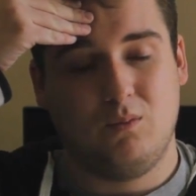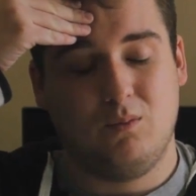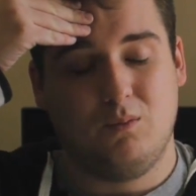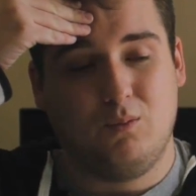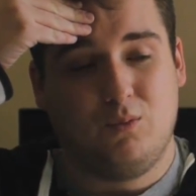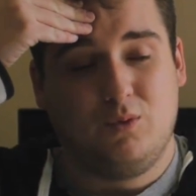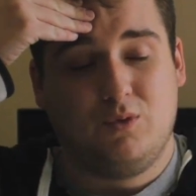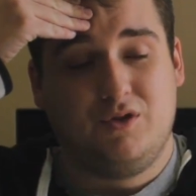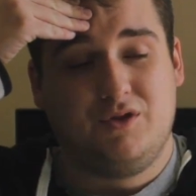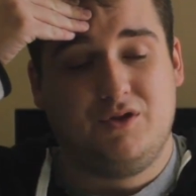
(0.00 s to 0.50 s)

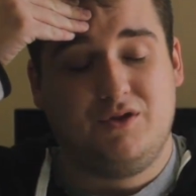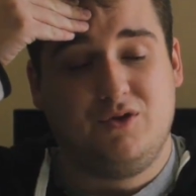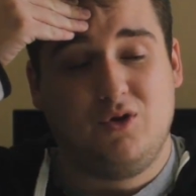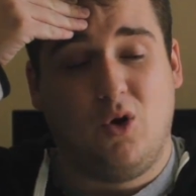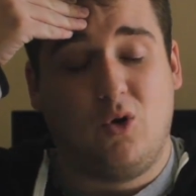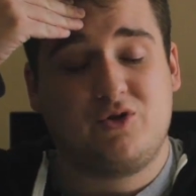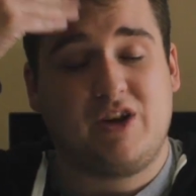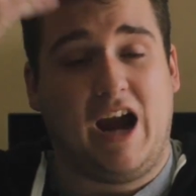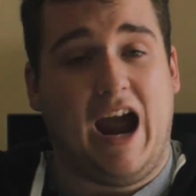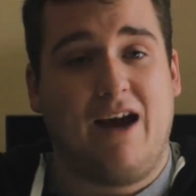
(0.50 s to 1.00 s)
was
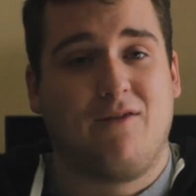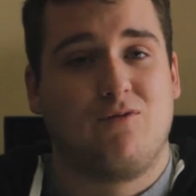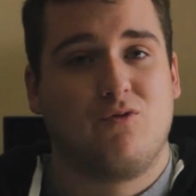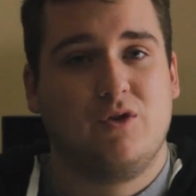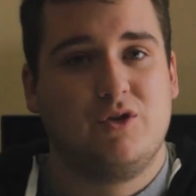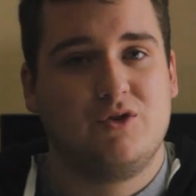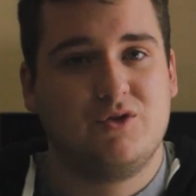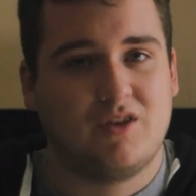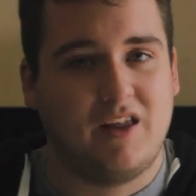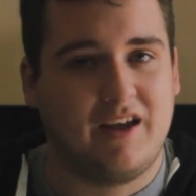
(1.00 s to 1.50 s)
not
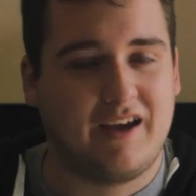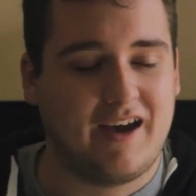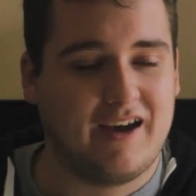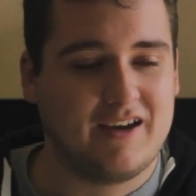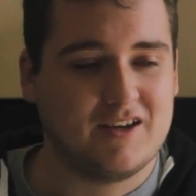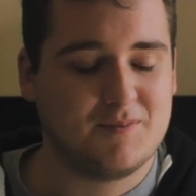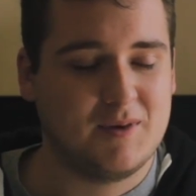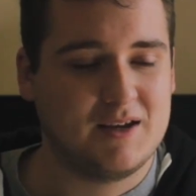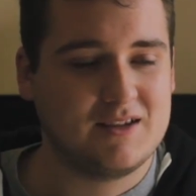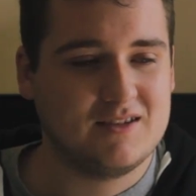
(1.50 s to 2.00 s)
average like I
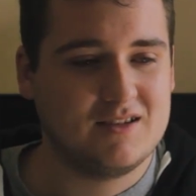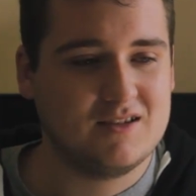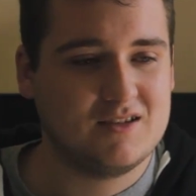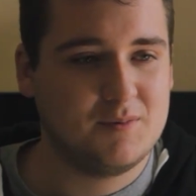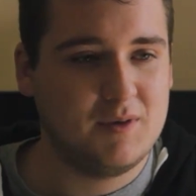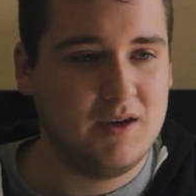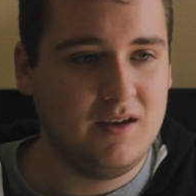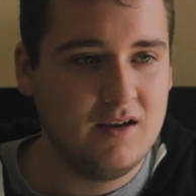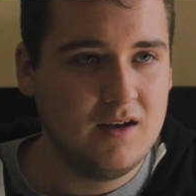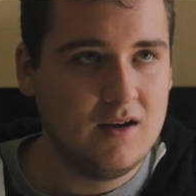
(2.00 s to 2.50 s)
expected it to
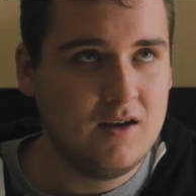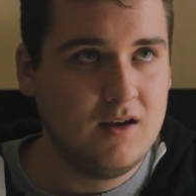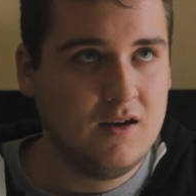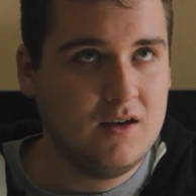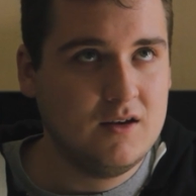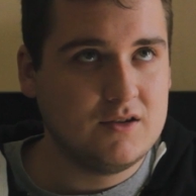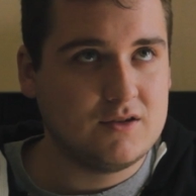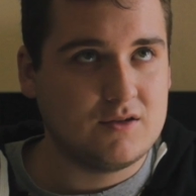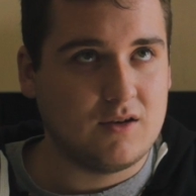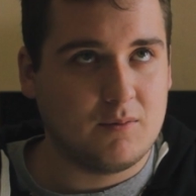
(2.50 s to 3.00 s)
be.
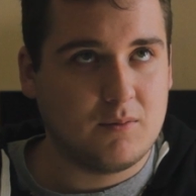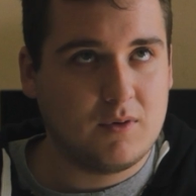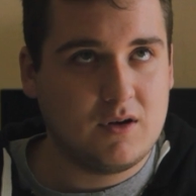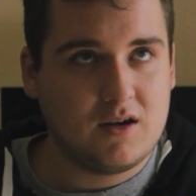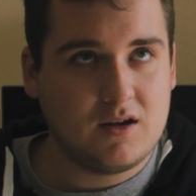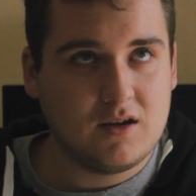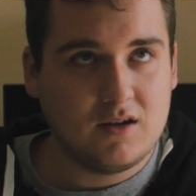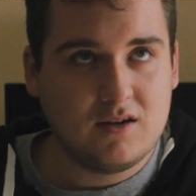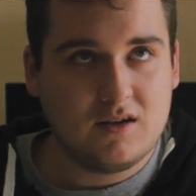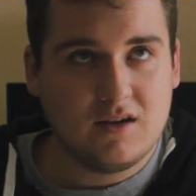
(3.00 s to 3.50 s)
So I'm
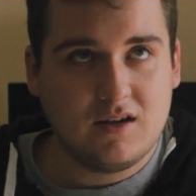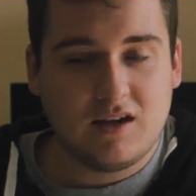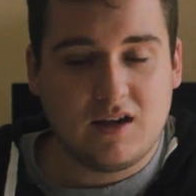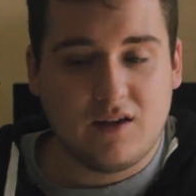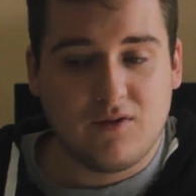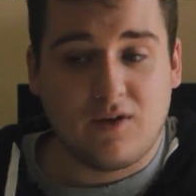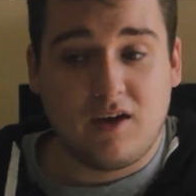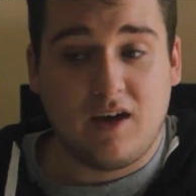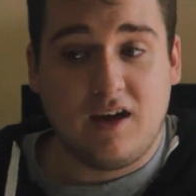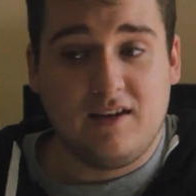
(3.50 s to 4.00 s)
gonna
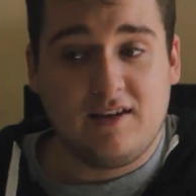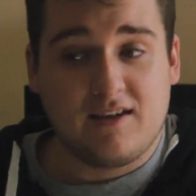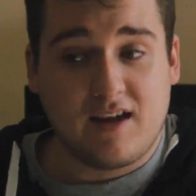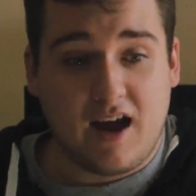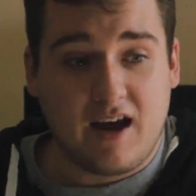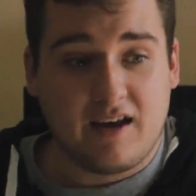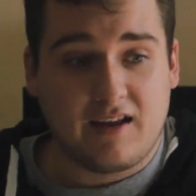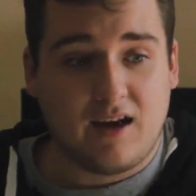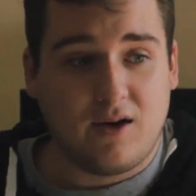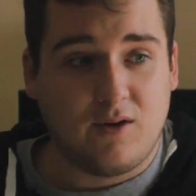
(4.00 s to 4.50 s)
give it a
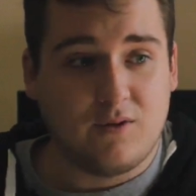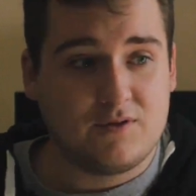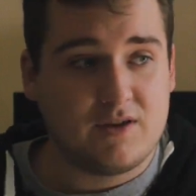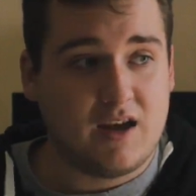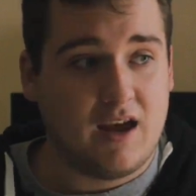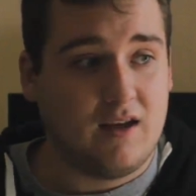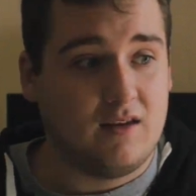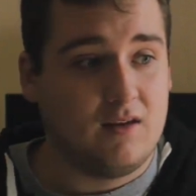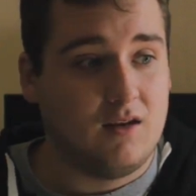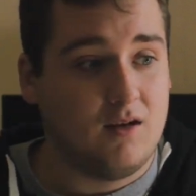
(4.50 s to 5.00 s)
9 out of
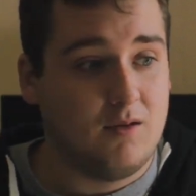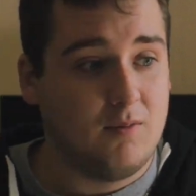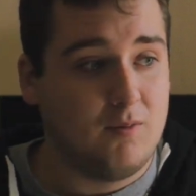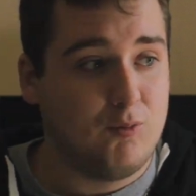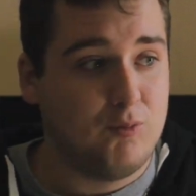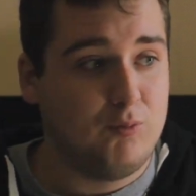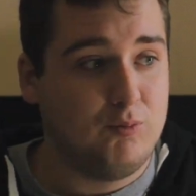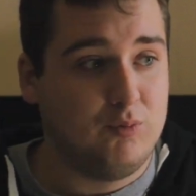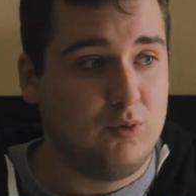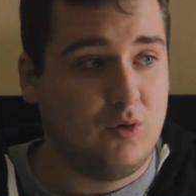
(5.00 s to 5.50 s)
10
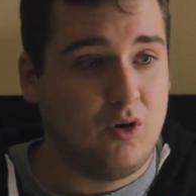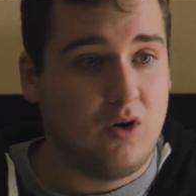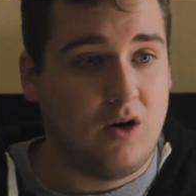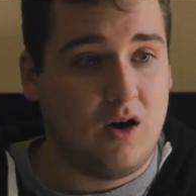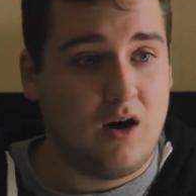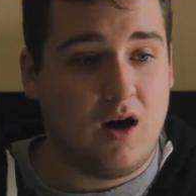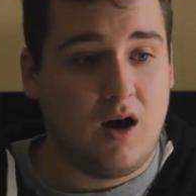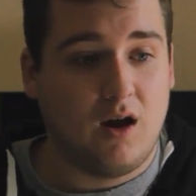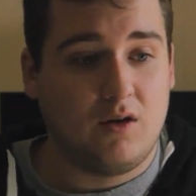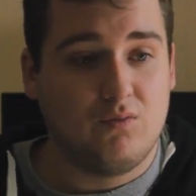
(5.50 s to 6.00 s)

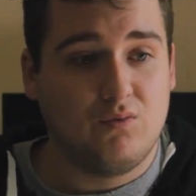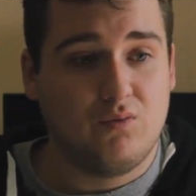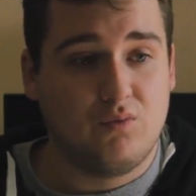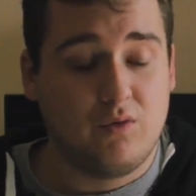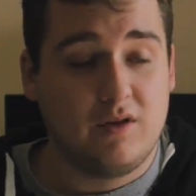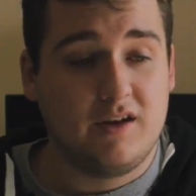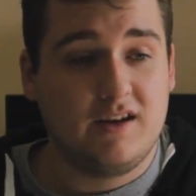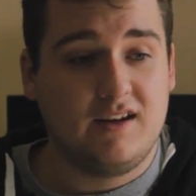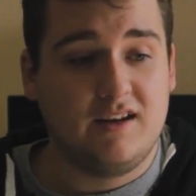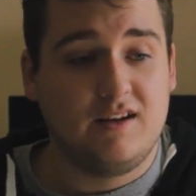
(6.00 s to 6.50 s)
but I
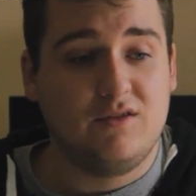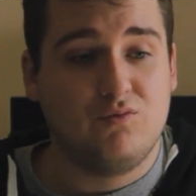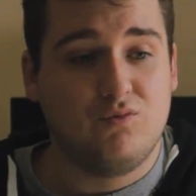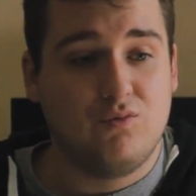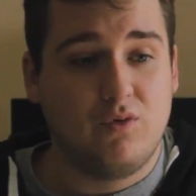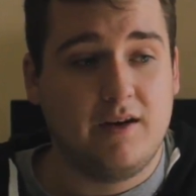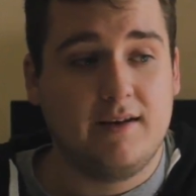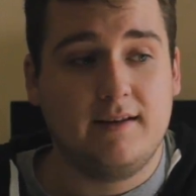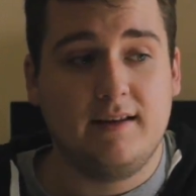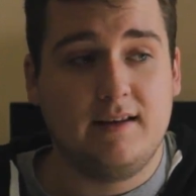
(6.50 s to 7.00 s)
really,
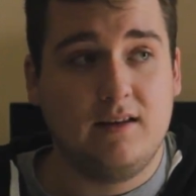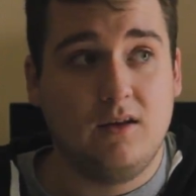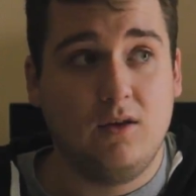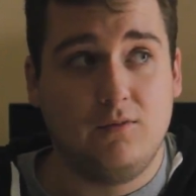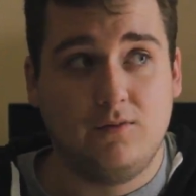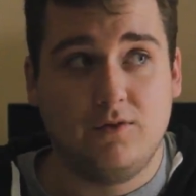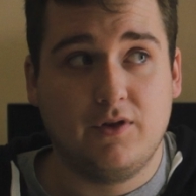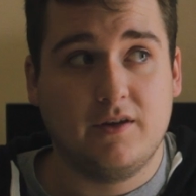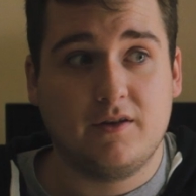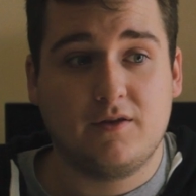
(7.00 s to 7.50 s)
really
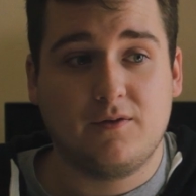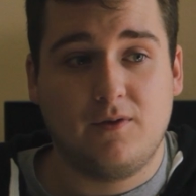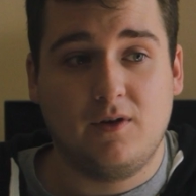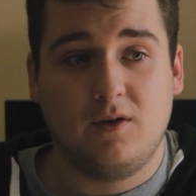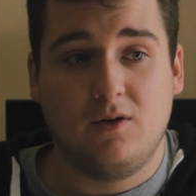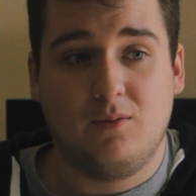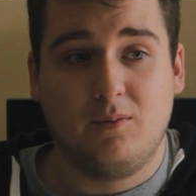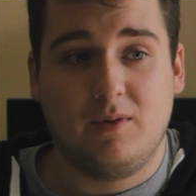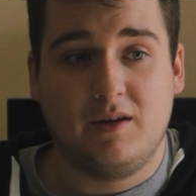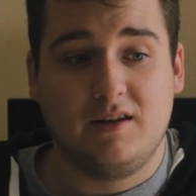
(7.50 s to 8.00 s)
loved this
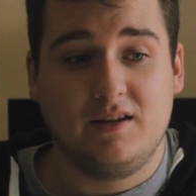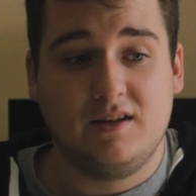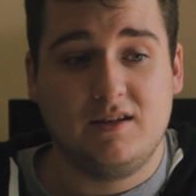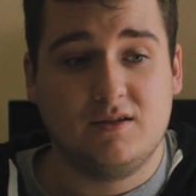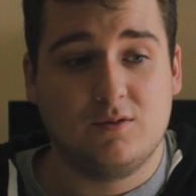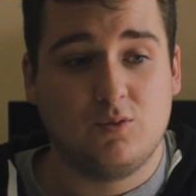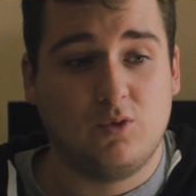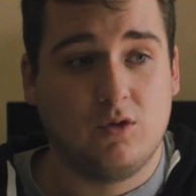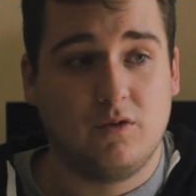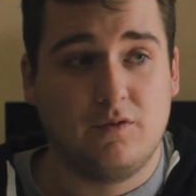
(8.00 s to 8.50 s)
film, and it
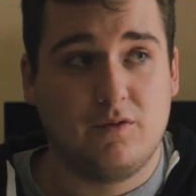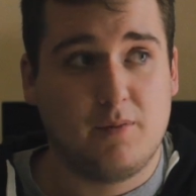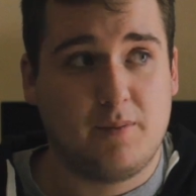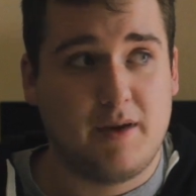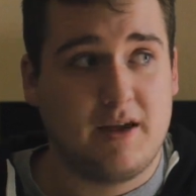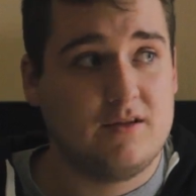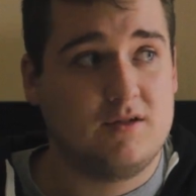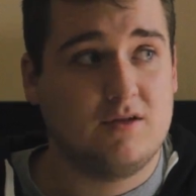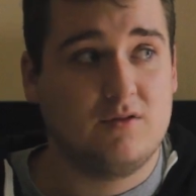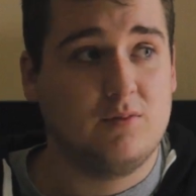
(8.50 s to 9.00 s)
is one of the
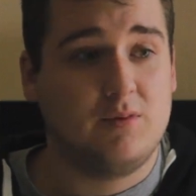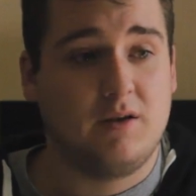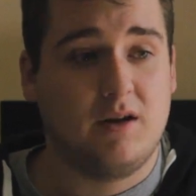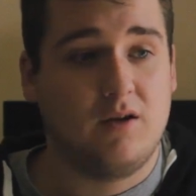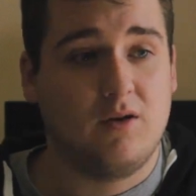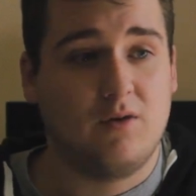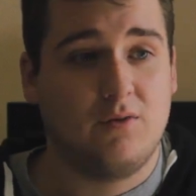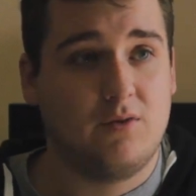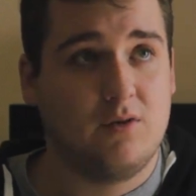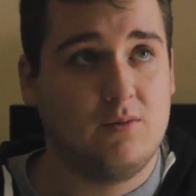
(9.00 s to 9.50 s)
best
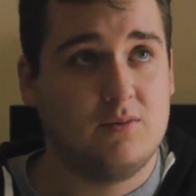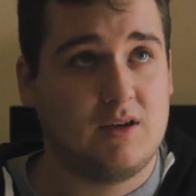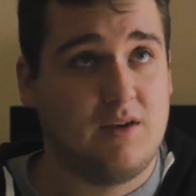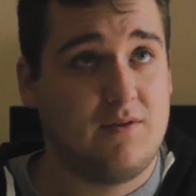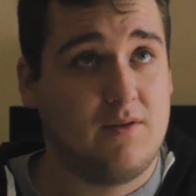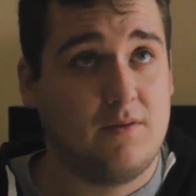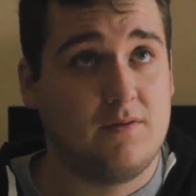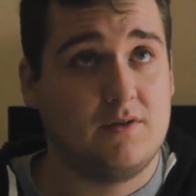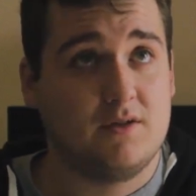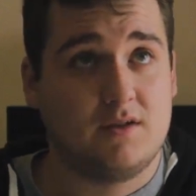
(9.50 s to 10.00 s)
superhero films
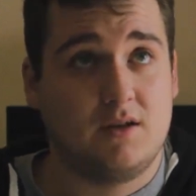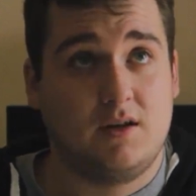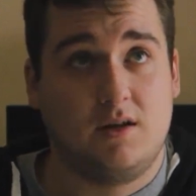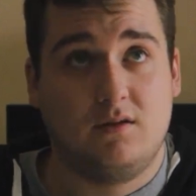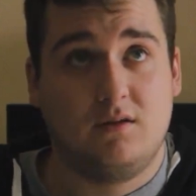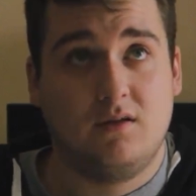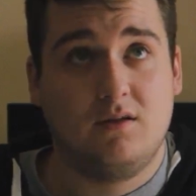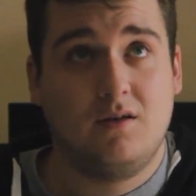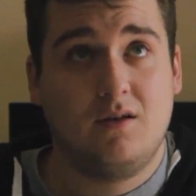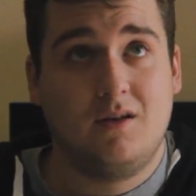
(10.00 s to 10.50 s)
I've ever
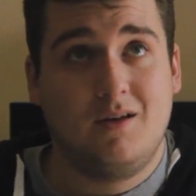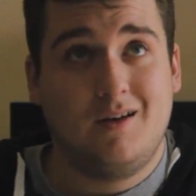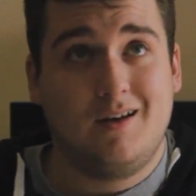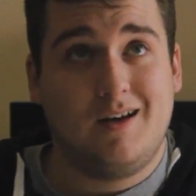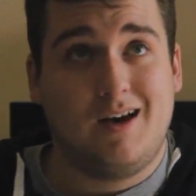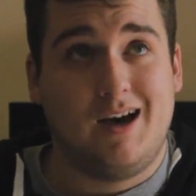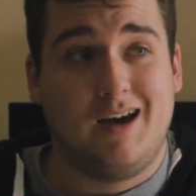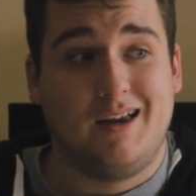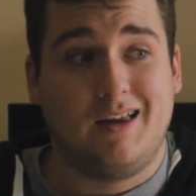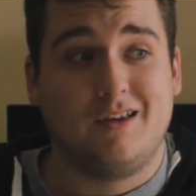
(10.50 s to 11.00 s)
seen.
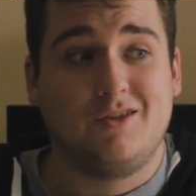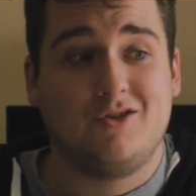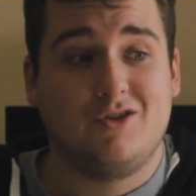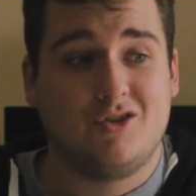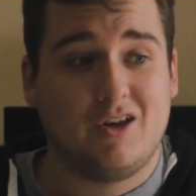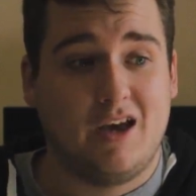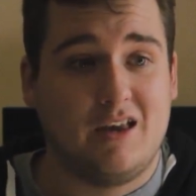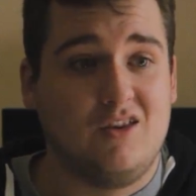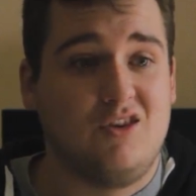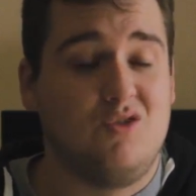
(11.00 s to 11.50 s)
And I
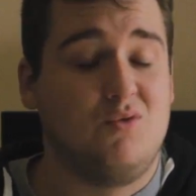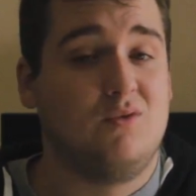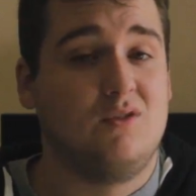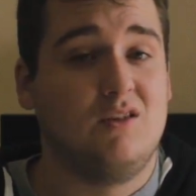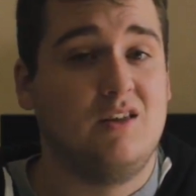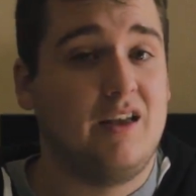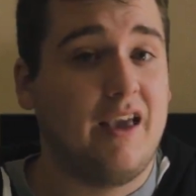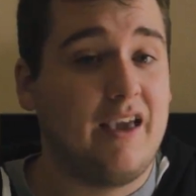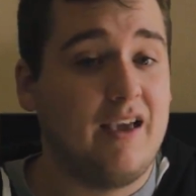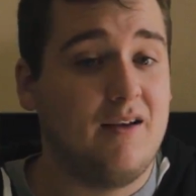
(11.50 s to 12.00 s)

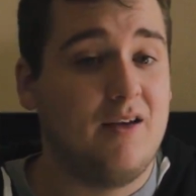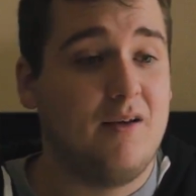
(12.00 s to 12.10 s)
genuinely